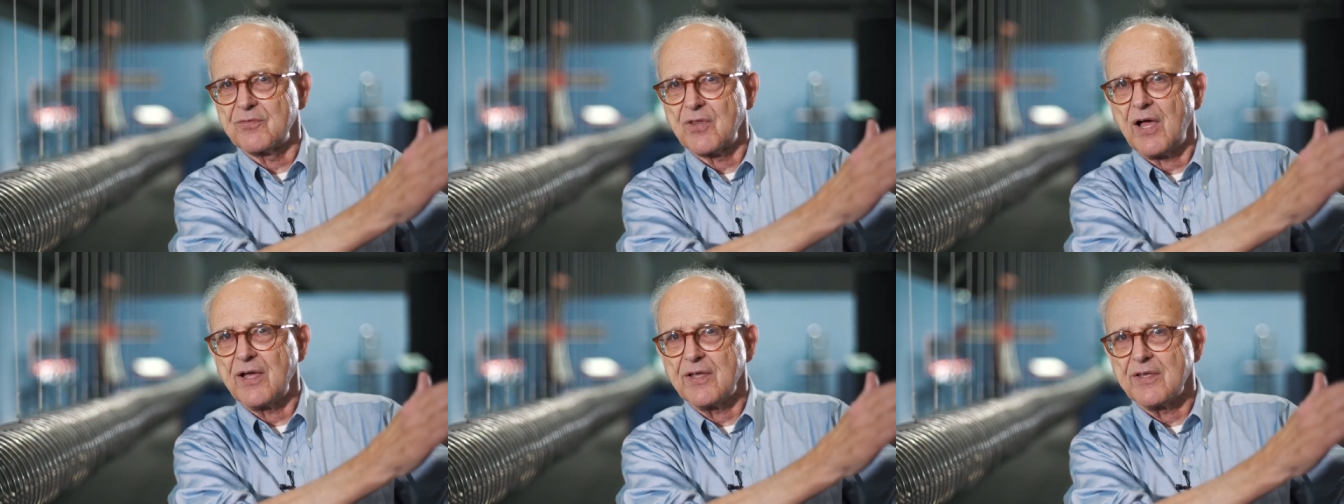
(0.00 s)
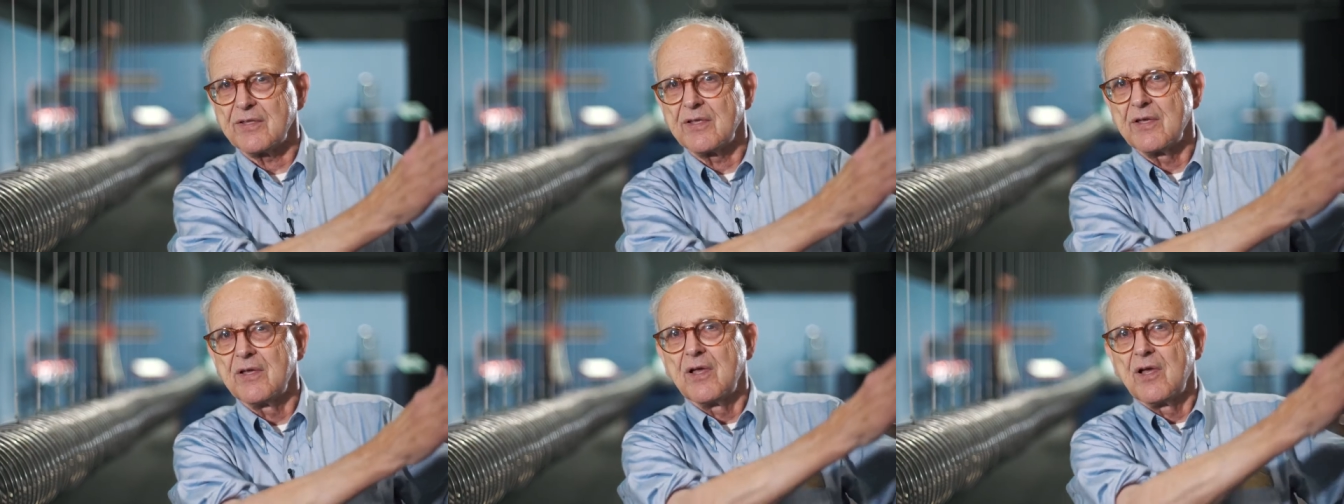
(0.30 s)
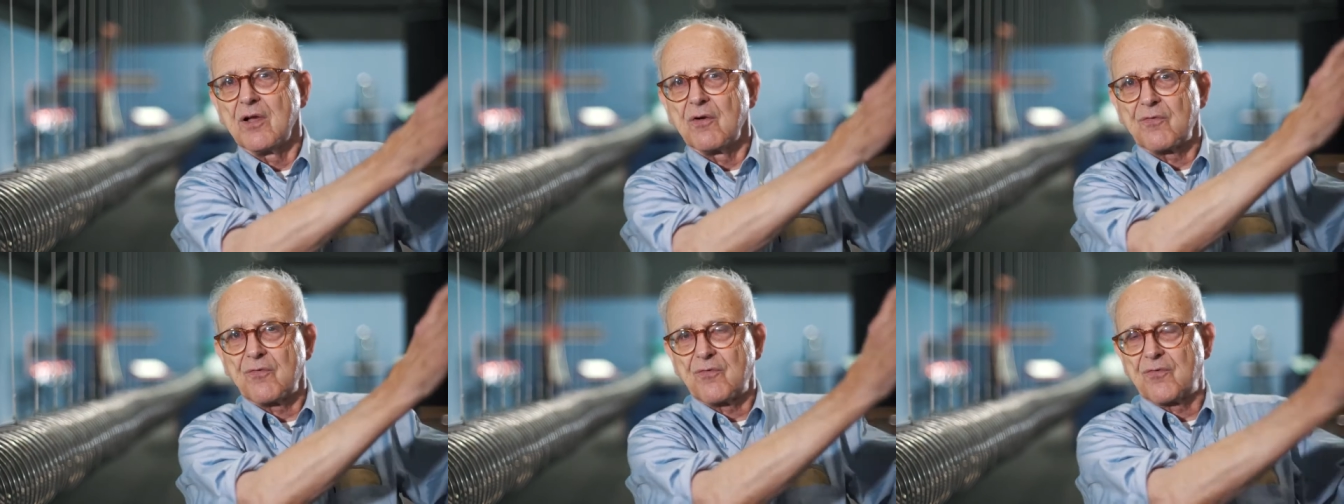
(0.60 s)
of light
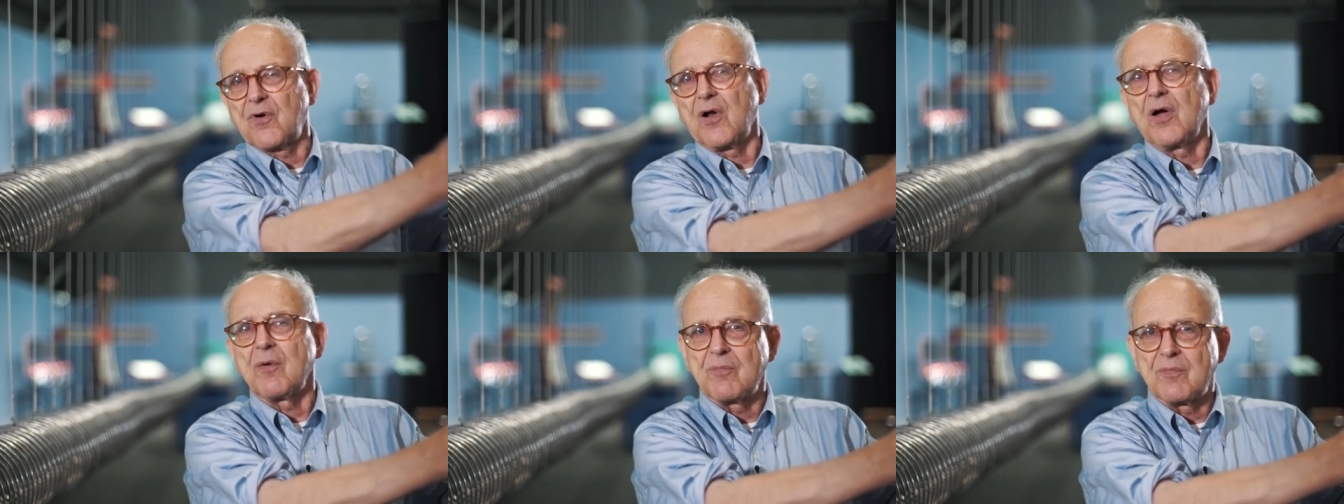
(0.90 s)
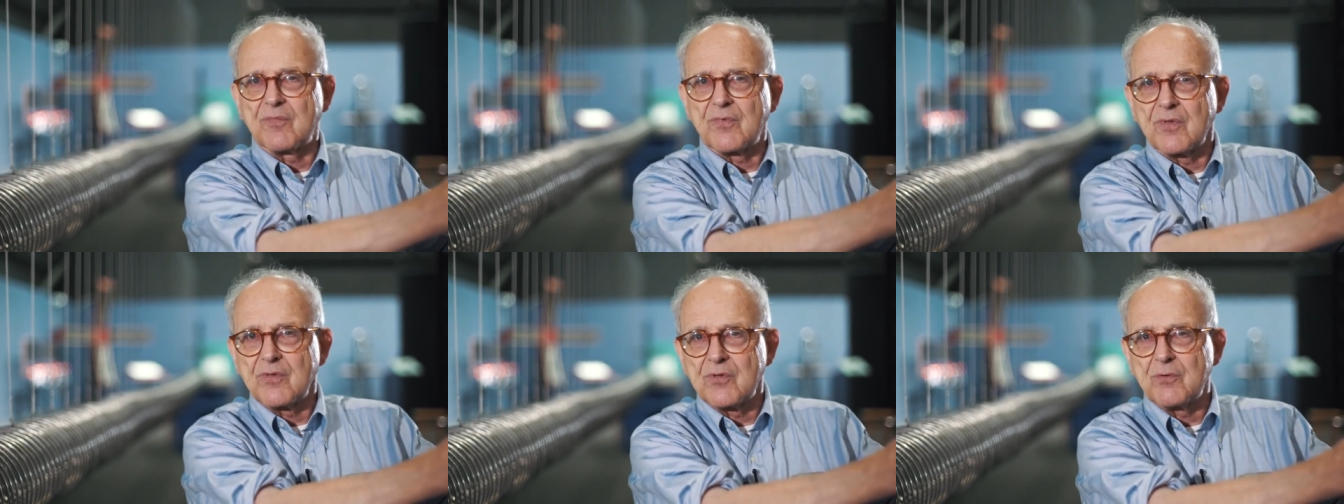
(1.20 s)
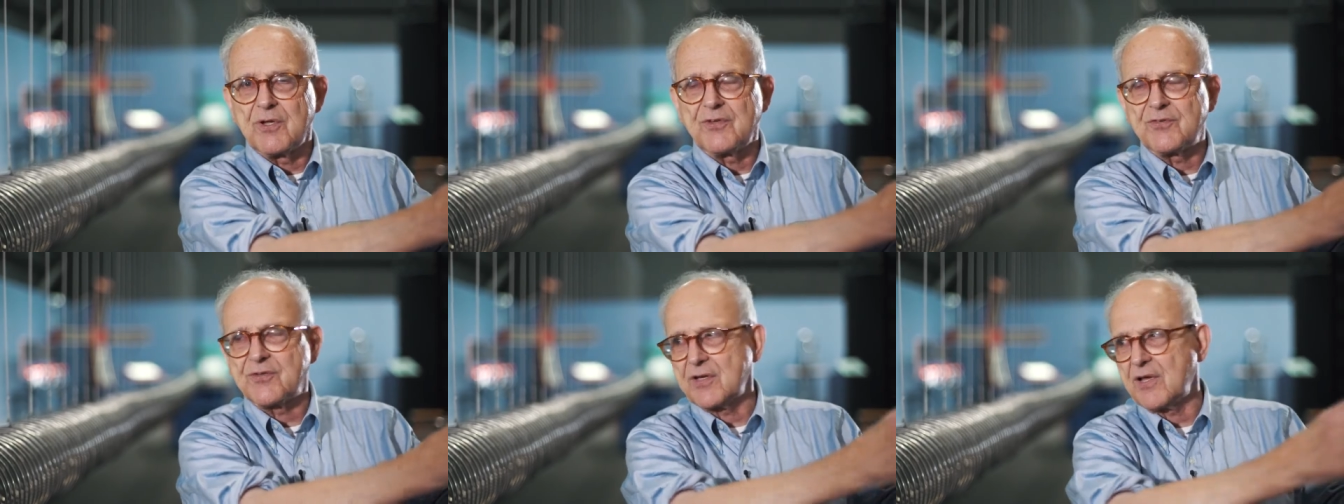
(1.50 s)
from
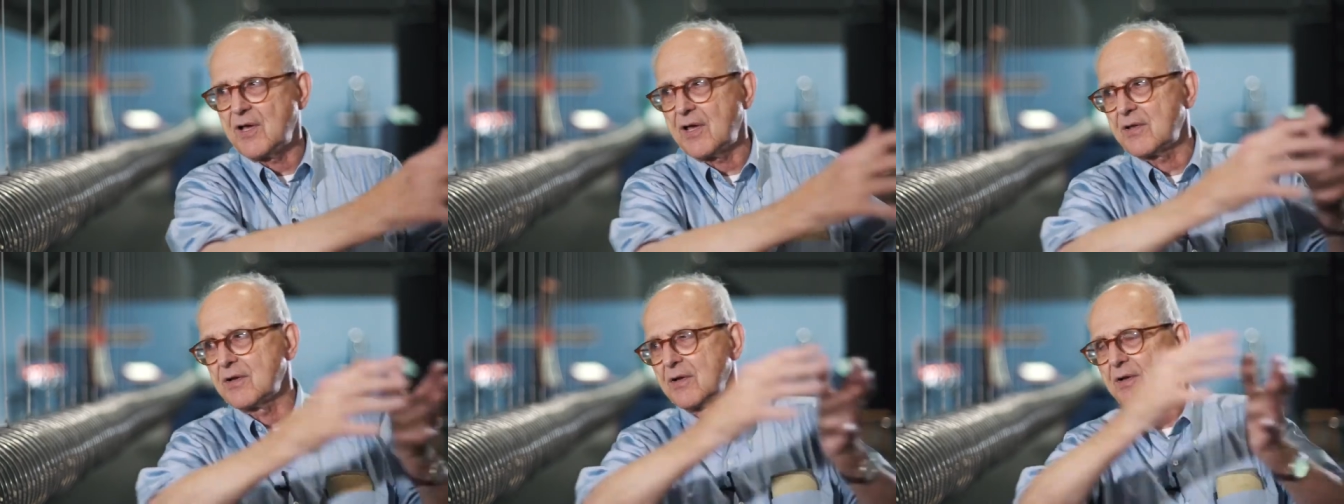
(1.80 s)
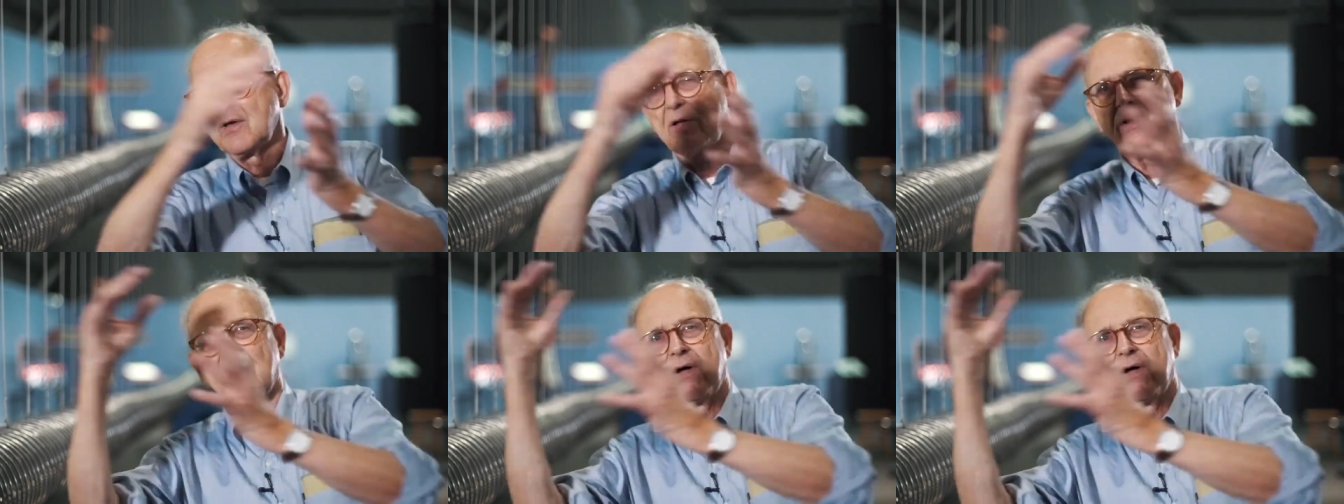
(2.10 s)
Louisiana